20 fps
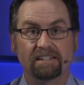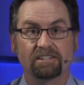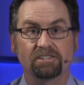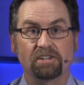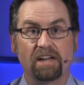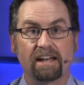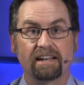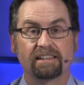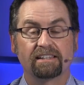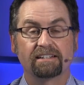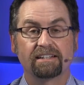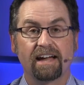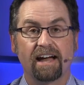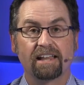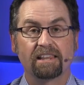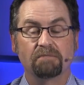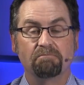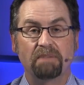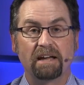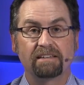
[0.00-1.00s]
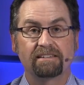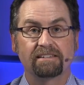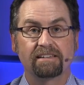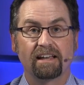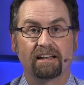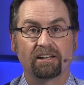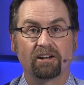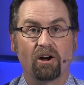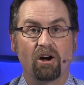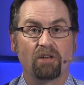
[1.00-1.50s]
Jonathan Cahn, the
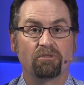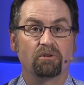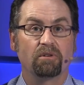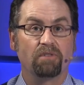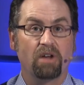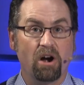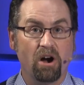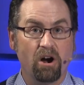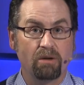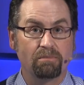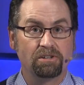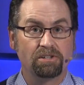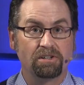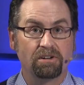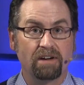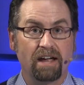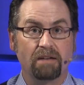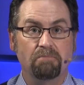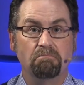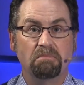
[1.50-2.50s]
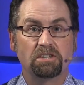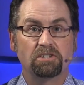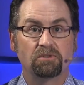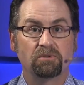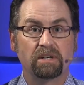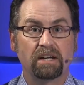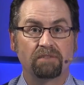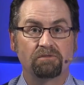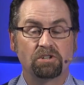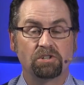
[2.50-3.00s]
best-selling author of The Harbinger and
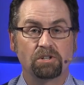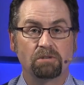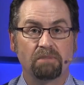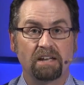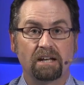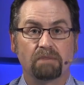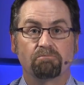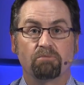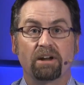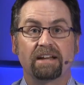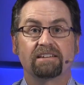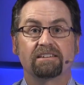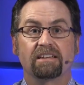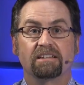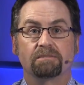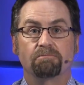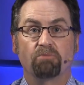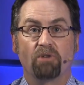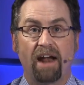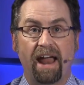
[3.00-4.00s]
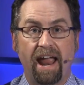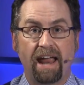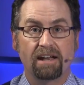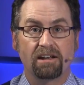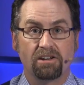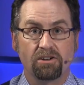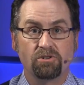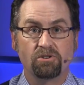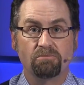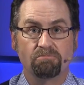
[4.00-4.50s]
Mystery of the Shemitah, brings his
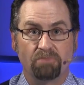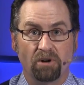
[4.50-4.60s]
brand new